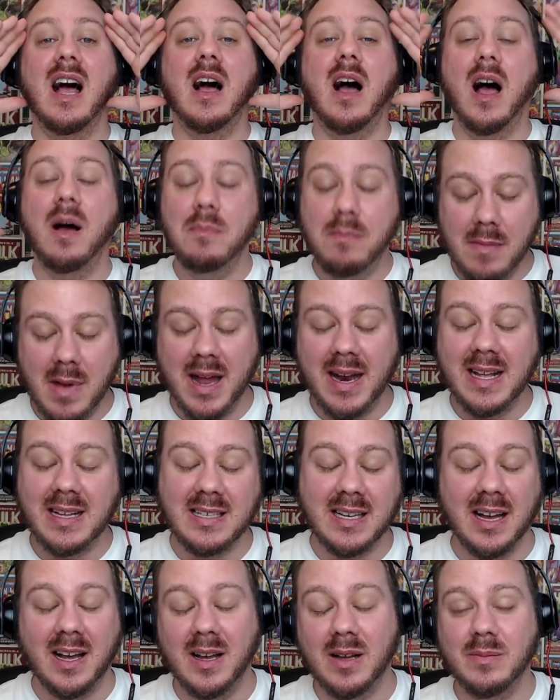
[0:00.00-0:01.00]
many
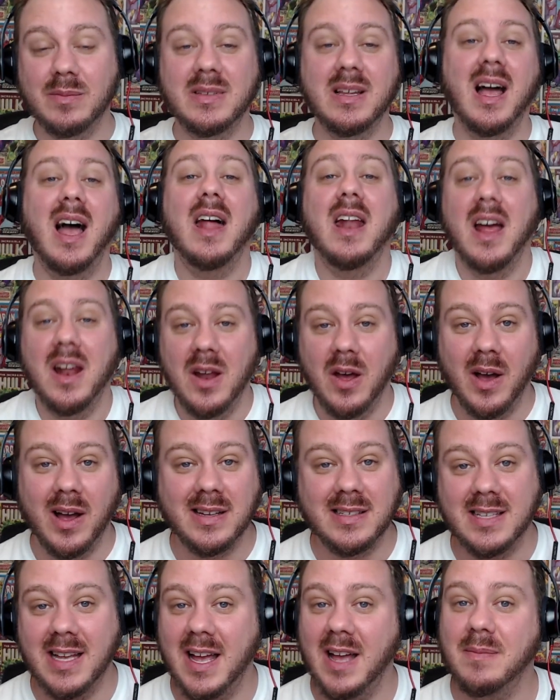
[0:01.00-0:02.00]
times, and I know I
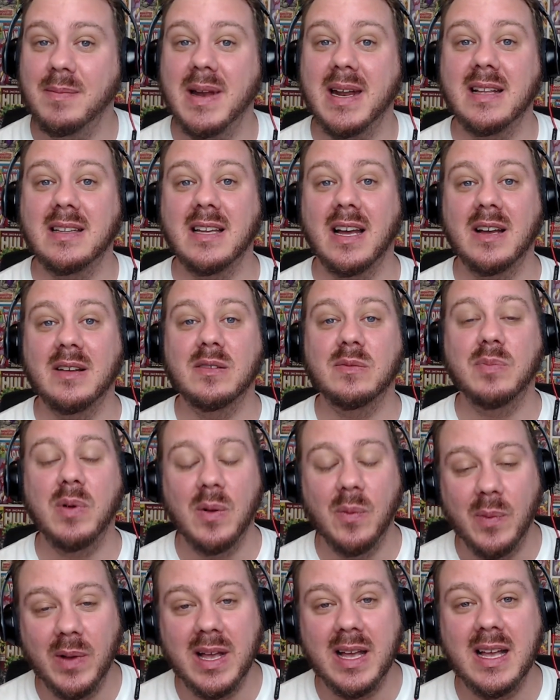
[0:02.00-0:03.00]
say it many times,
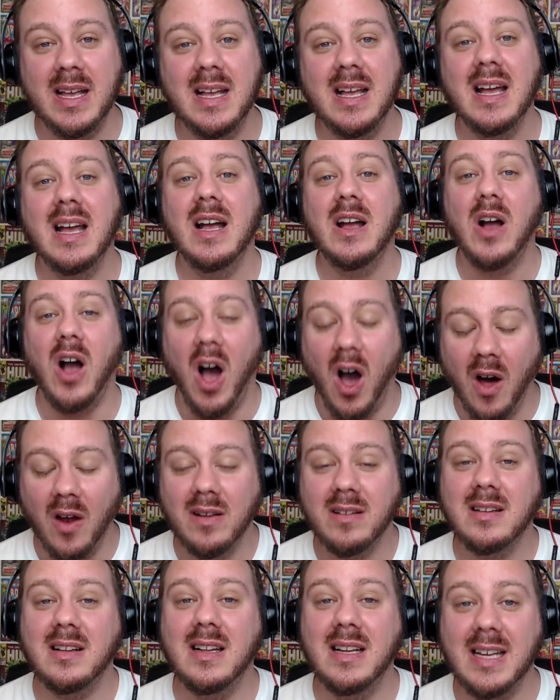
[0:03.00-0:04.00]
but we
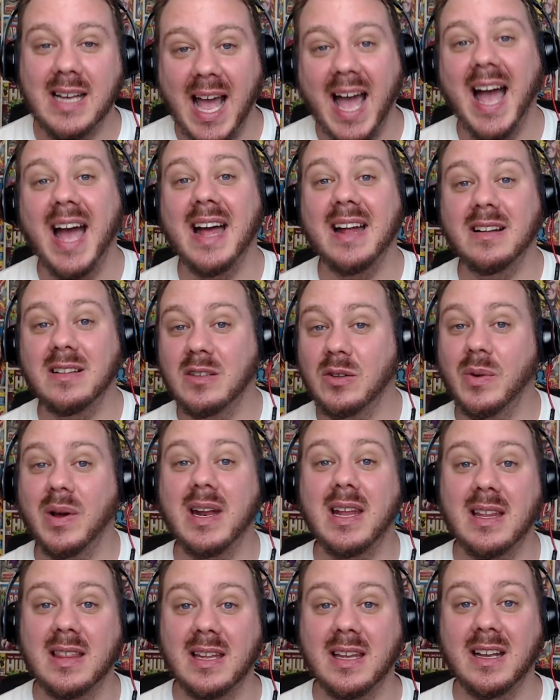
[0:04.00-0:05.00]
honestly can do
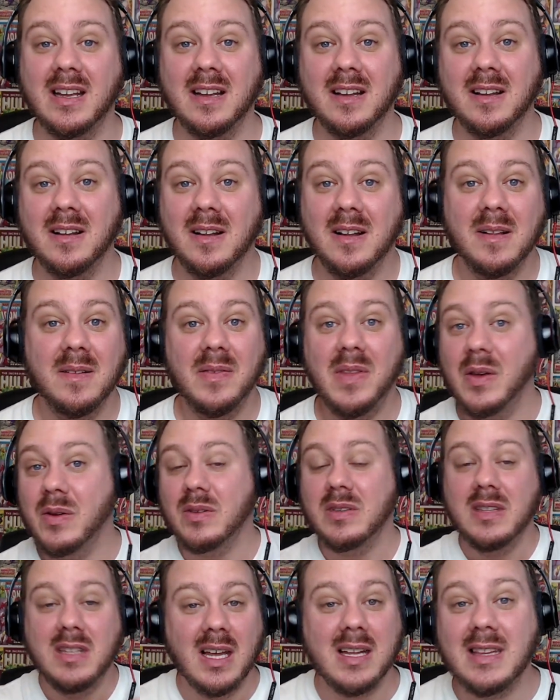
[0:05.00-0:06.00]
anything. There's
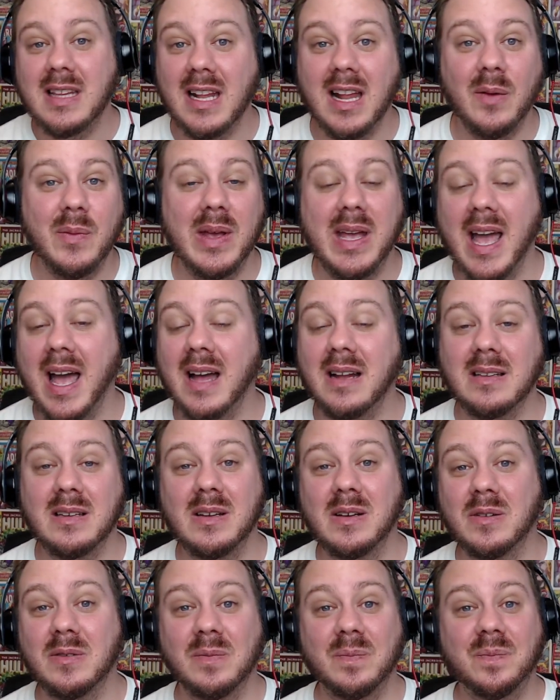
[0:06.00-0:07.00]
nothing that we can't
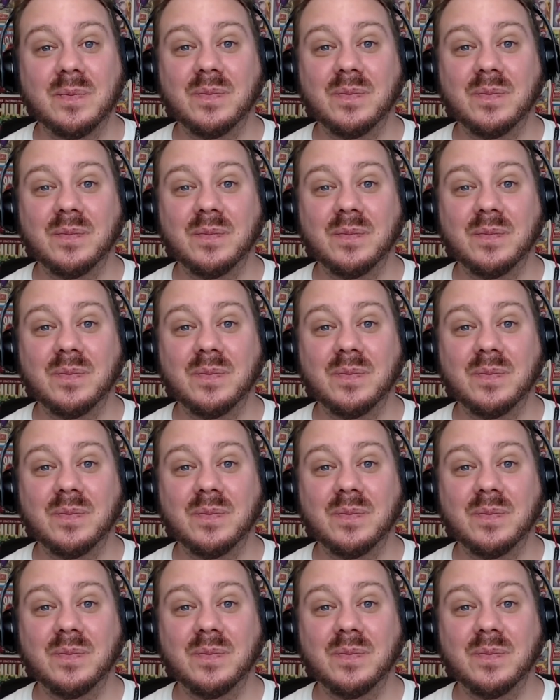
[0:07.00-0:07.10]
do.